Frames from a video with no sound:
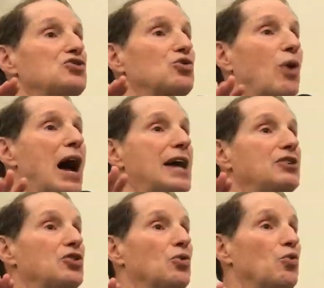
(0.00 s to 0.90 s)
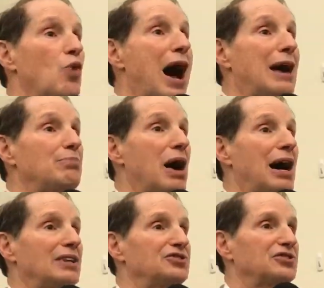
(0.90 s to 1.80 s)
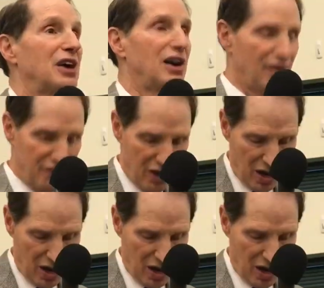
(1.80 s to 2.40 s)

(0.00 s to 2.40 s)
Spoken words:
try to rob us of